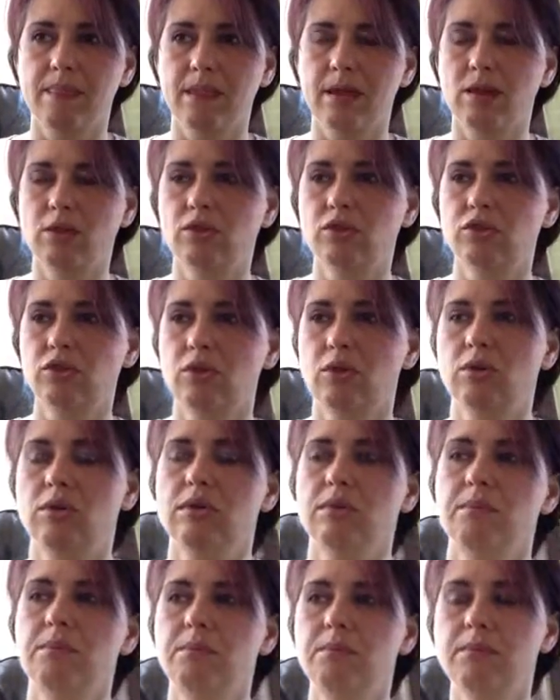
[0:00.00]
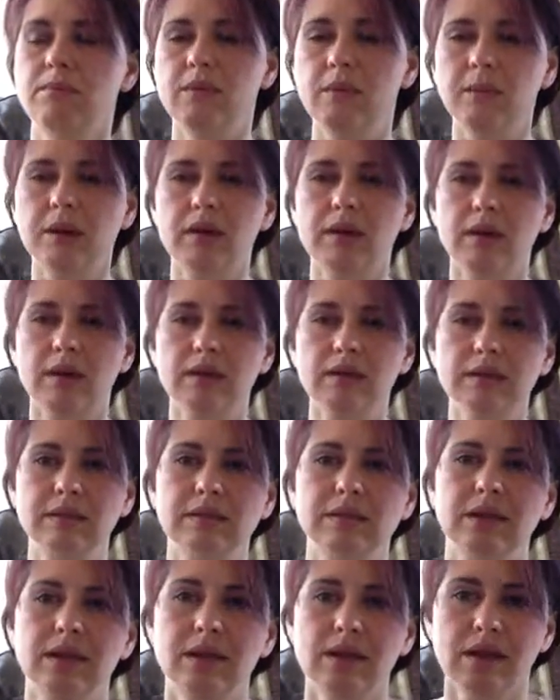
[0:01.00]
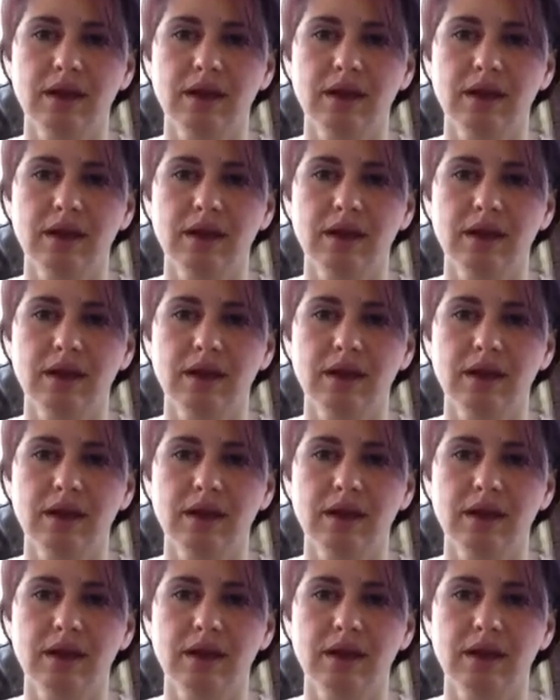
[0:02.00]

also the big guns.